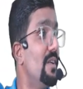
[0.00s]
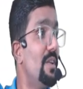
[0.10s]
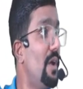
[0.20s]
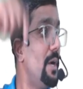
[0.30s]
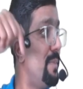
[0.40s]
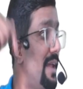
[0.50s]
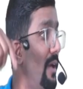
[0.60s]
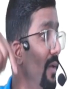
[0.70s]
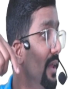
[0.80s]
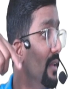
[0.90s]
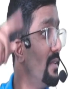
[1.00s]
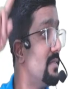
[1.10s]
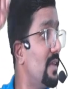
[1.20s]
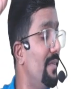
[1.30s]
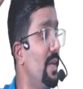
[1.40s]
Not para 1,
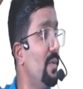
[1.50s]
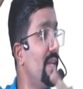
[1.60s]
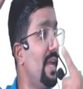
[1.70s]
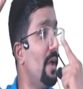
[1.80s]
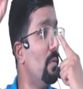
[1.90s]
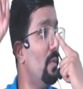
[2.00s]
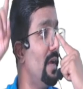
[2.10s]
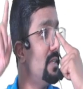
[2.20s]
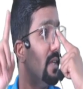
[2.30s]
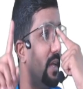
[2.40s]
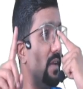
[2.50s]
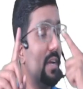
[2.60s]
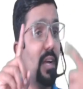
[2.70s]
7(1)(a). Why, sir?